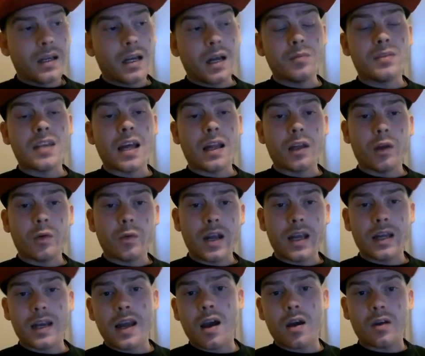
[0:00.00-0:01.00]
I'm telling you
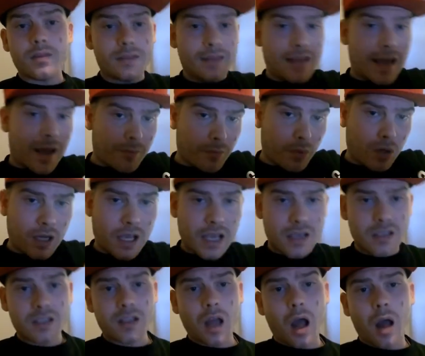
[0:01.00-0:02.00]
right now, that book
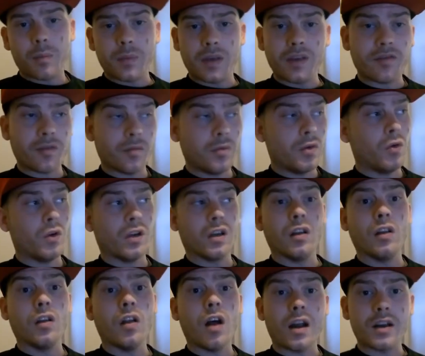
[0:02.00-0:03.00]
has stopped me from doing a
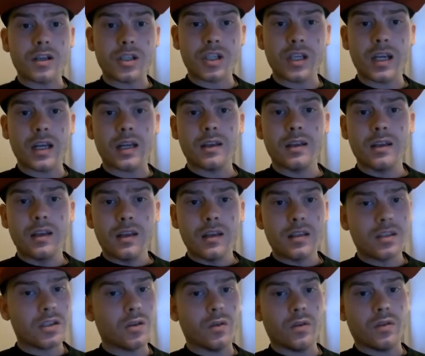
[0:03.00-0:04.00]
lot of shit.
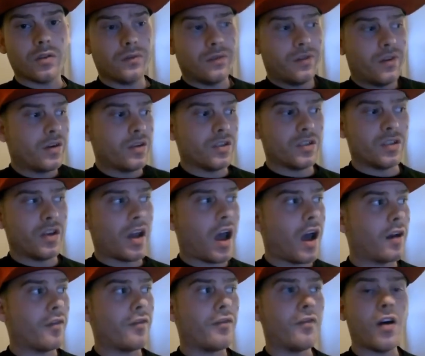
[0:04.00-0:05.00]
So there is not
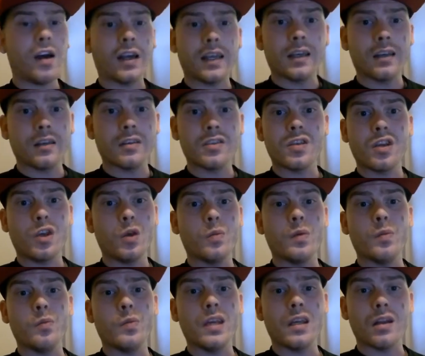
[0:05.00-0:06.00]
a fucking
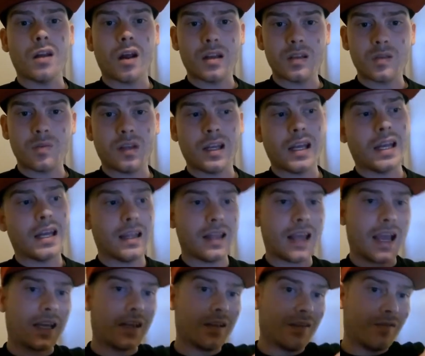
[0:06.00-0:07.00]
human being on this planet
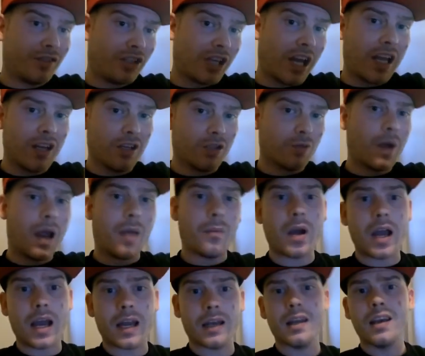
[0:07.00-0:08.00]
that can change my
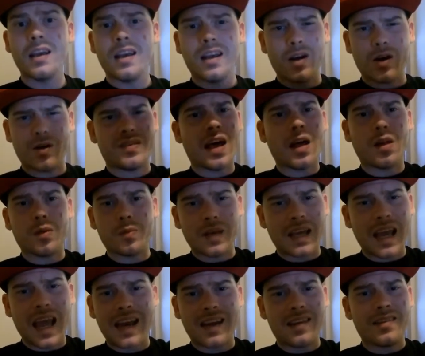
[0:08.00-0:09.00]
mind or tell
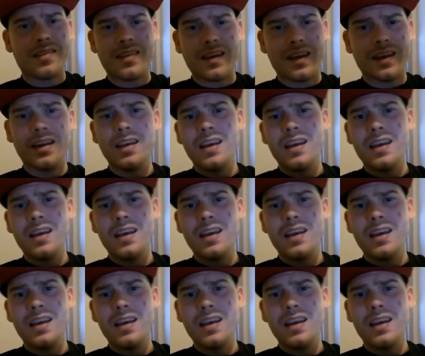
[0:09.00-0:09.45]
me anything